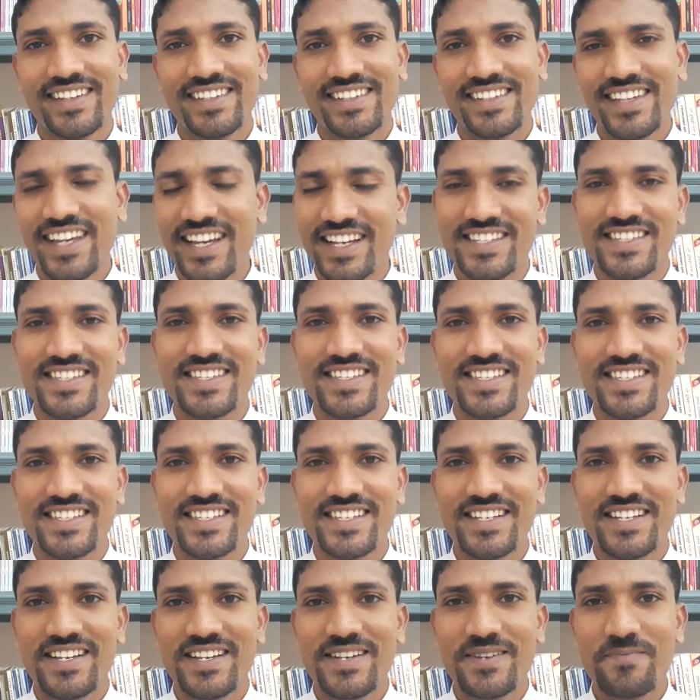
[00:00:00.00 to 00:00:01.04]
Yes,
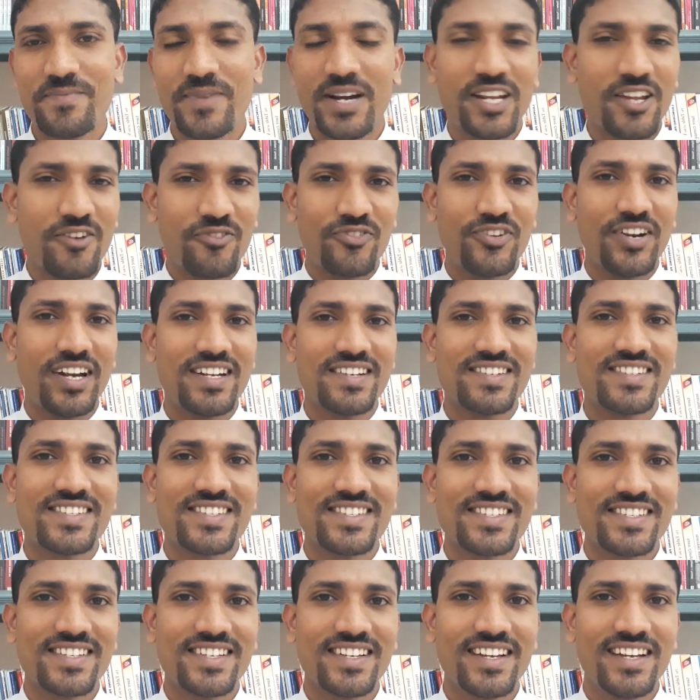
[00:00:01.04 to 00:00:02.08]
my dear
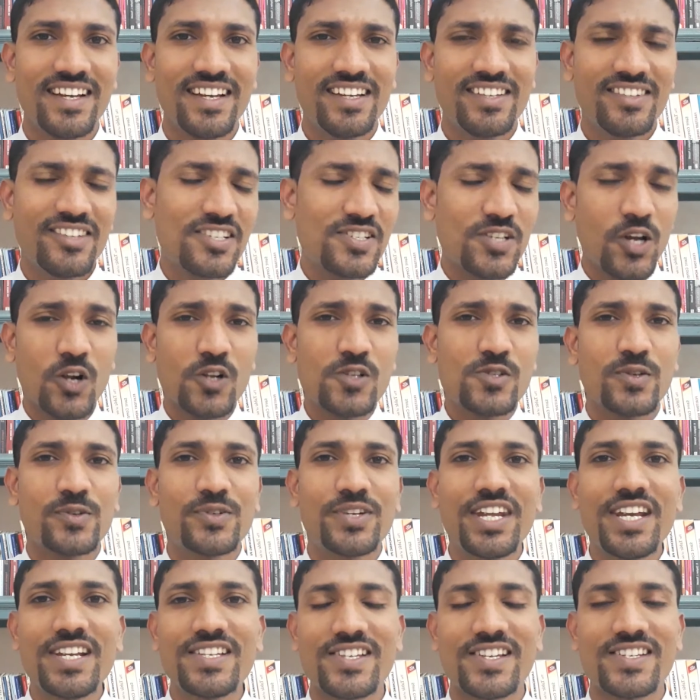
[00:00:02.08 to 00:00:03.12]
friends, this also
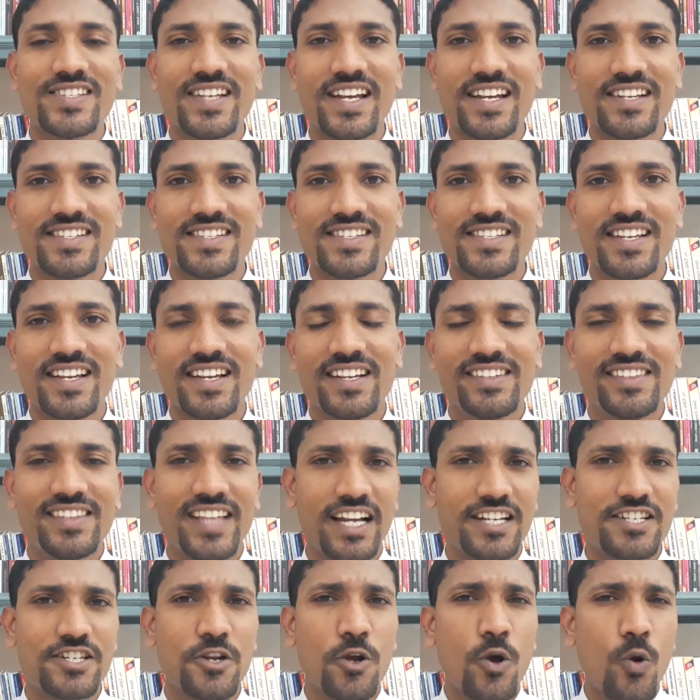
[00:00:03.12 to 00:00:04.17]
teaches us
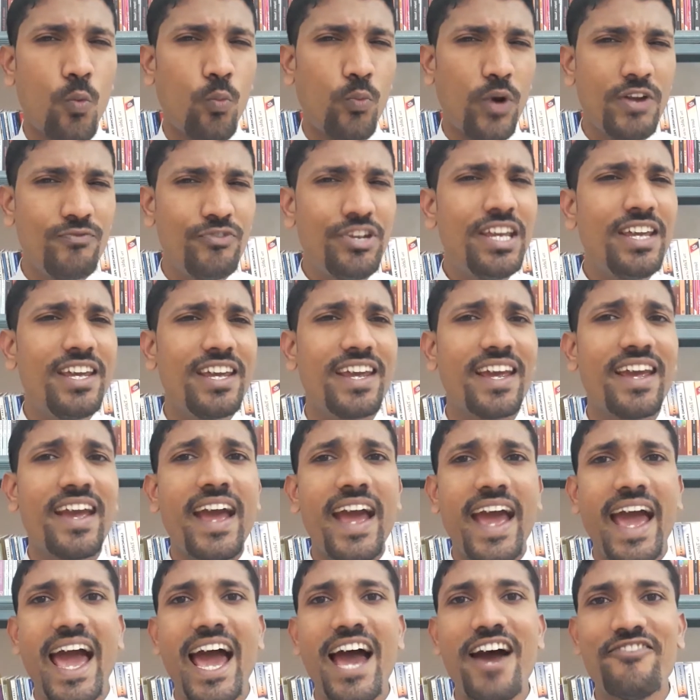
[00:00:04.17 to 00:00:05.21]
that when we
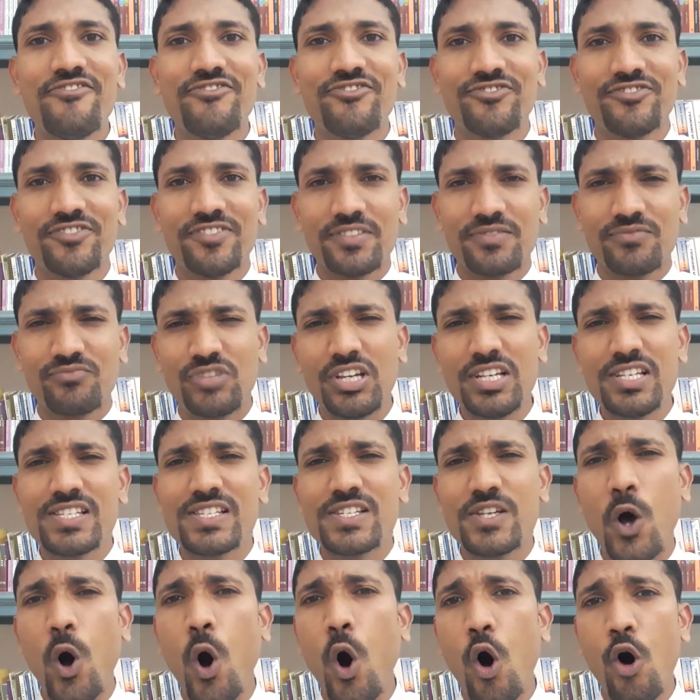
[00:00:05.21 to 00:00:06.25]
have
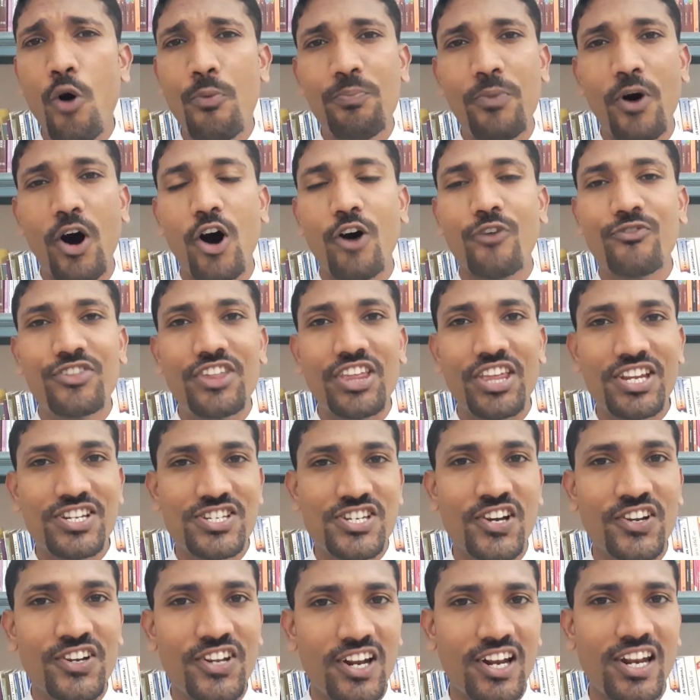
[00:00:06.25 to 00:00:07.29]
this hope of the
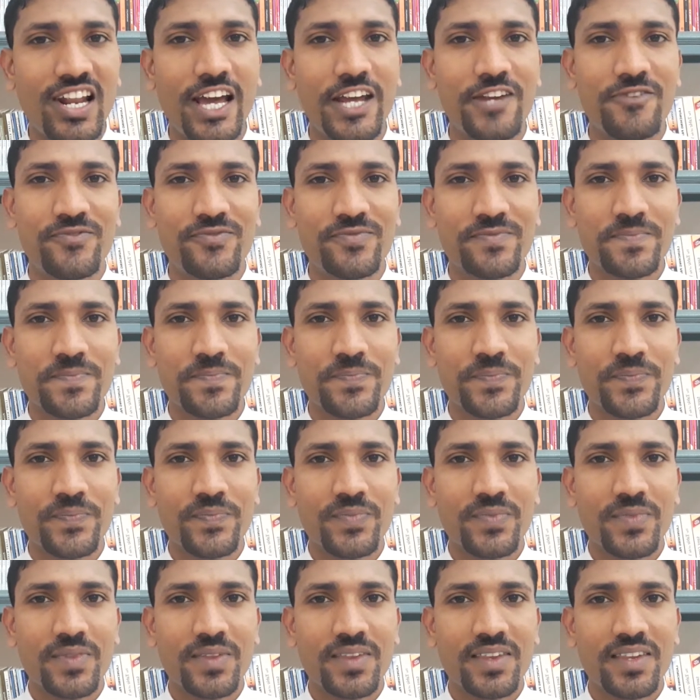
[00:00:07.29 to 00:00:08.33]
eternal life,
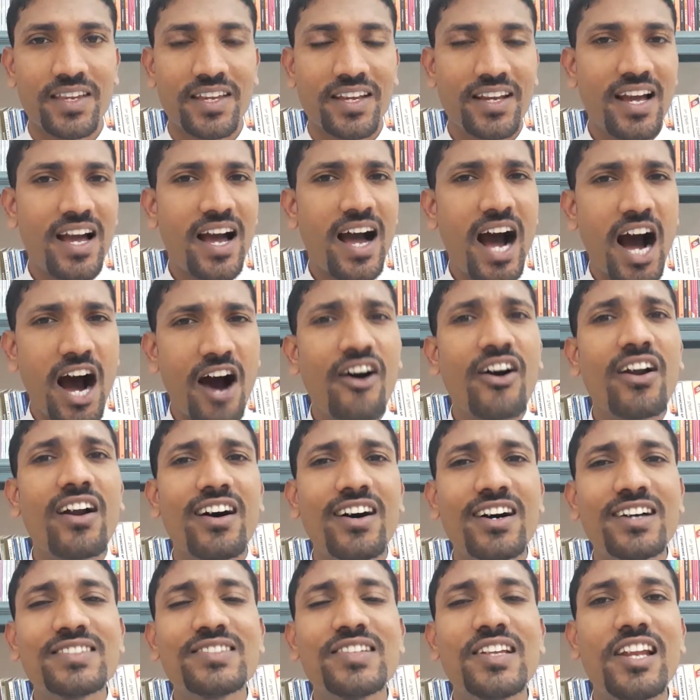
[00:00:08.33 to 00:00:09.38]
our
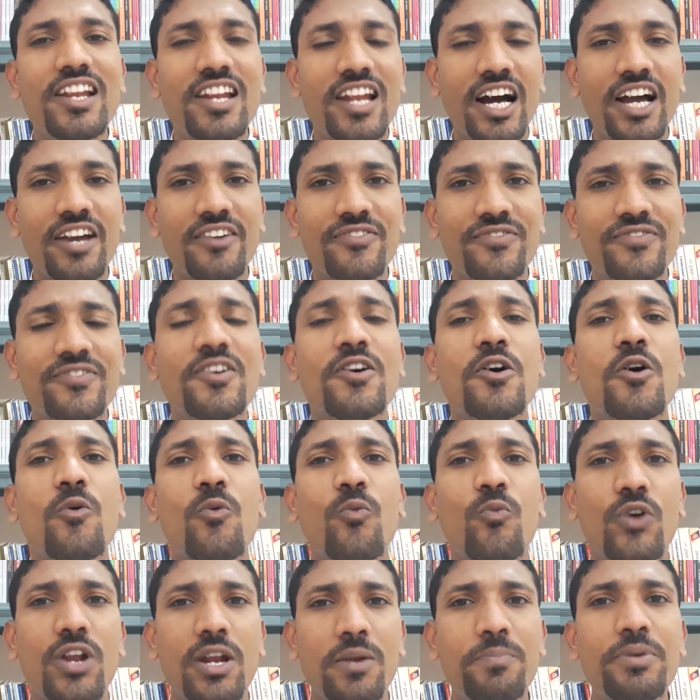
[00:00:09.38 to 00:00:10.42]
earthly life
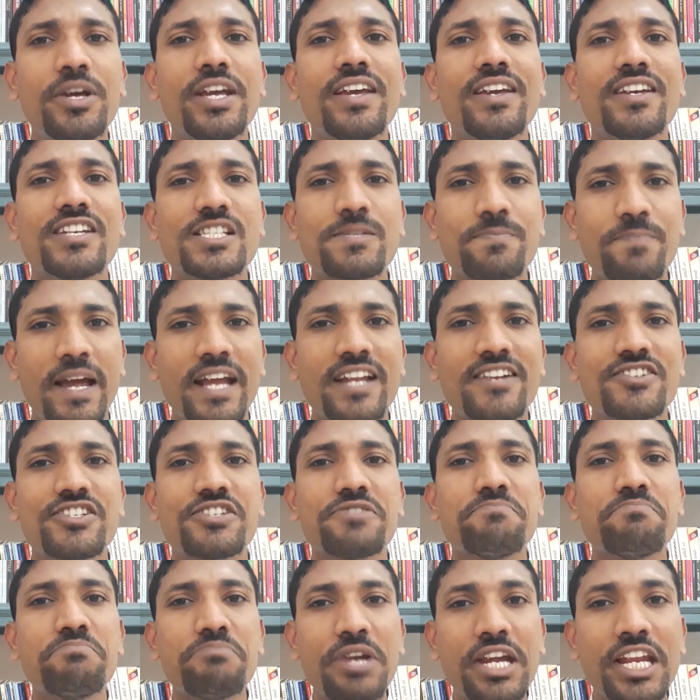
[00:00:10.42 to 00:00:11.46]
will be spent
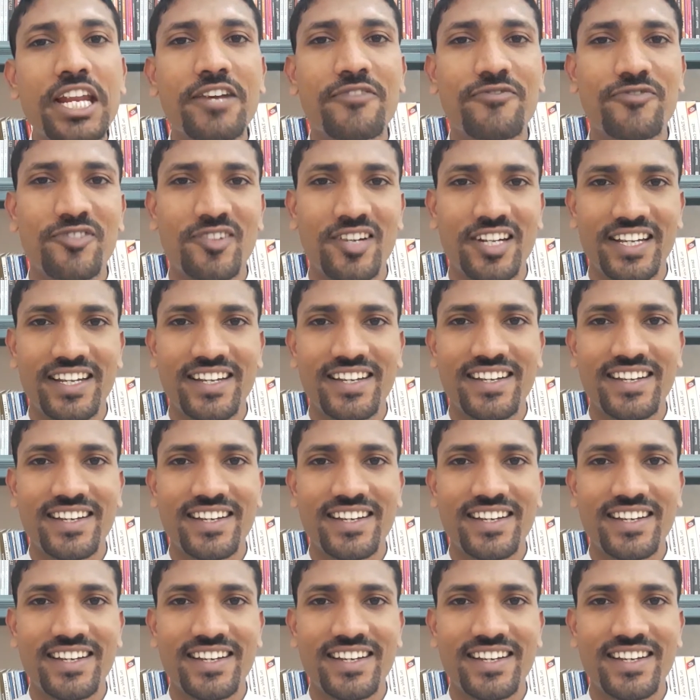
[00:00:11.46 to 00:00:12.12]
meaningfully.